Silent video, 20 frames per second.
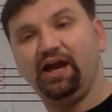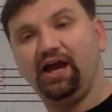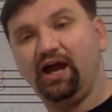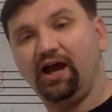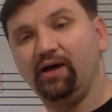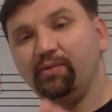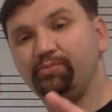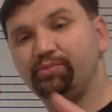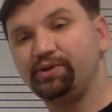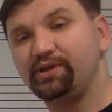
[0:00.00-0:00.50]

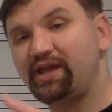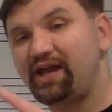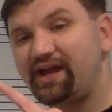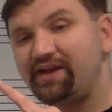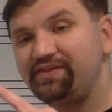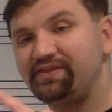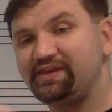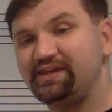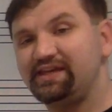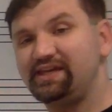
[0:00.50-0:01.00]
Apply
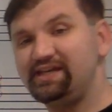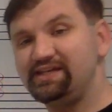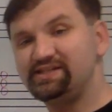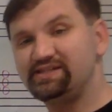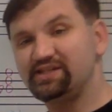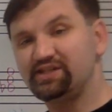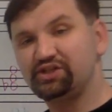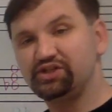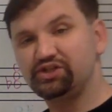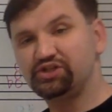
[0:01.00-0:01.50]
the key
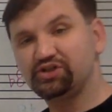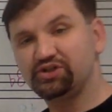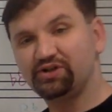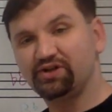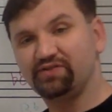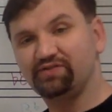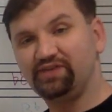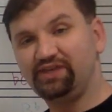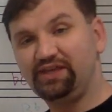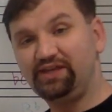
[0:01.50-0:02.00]
signature
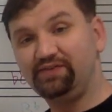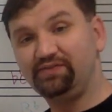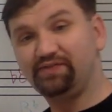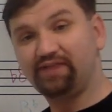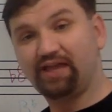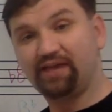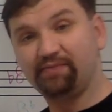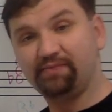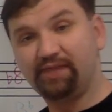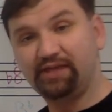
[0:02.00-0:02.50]
of E
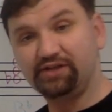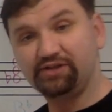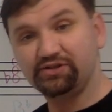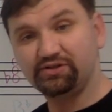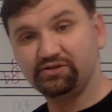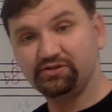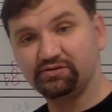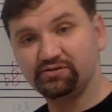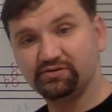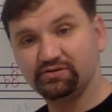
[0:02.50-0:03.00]
flat major,
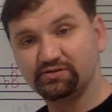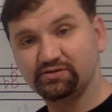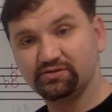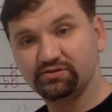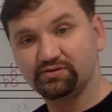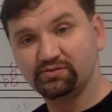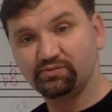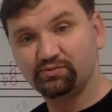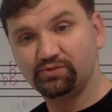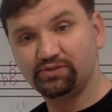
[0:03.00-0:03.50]

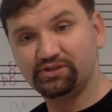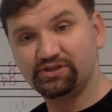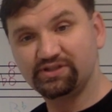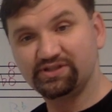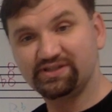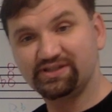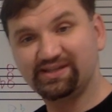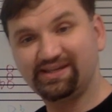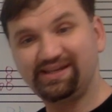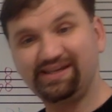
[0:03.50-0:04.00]
which is
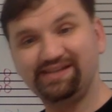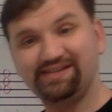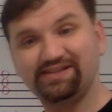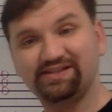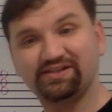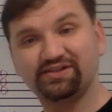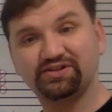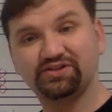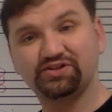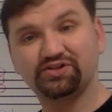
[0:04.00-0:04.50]
the key
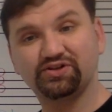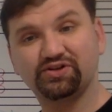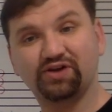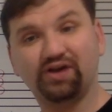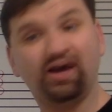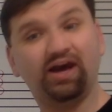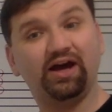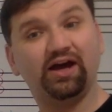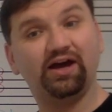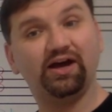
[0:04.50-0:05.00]
signature
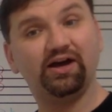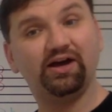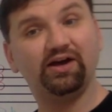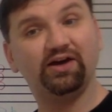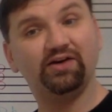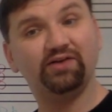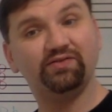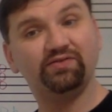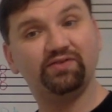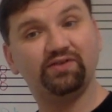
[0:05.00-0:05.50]

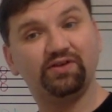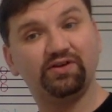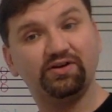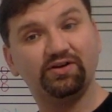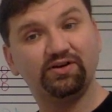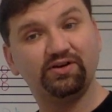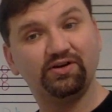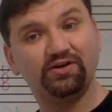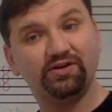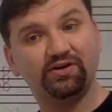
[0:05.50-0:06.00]
of
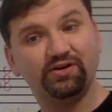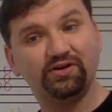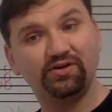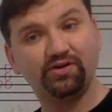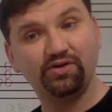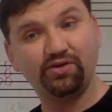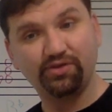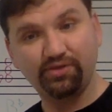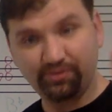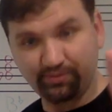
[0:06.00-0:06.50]

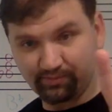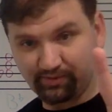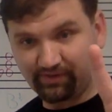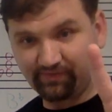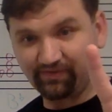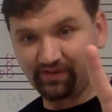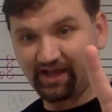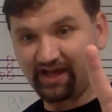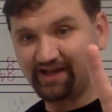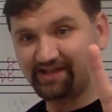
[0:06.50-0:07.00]
3
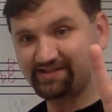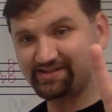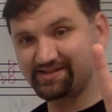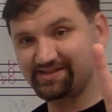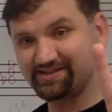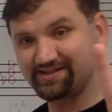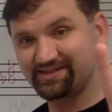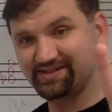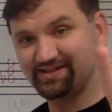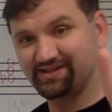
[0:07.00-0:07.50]

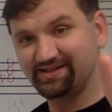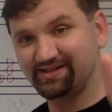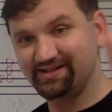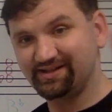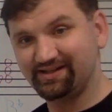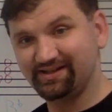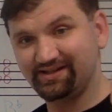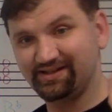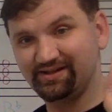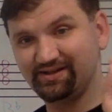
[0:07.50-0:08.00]
flats,
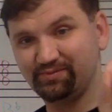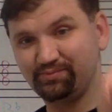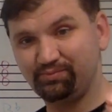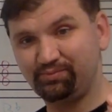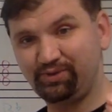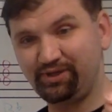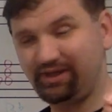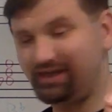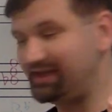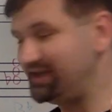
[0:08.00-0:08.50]

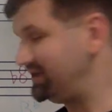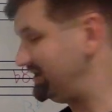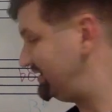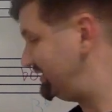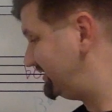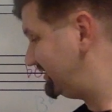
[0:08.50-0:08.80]
B,